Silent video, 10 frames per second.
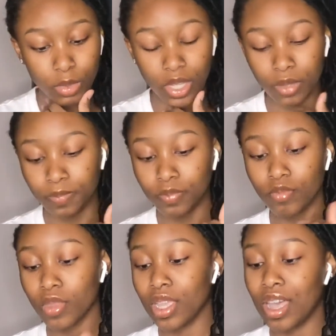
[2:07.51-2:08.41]
but
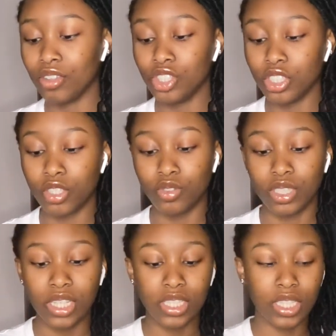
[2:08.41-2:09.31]
I'll just use
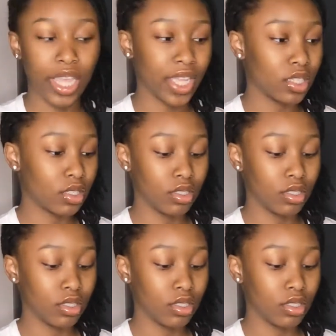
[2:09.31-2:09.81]
these like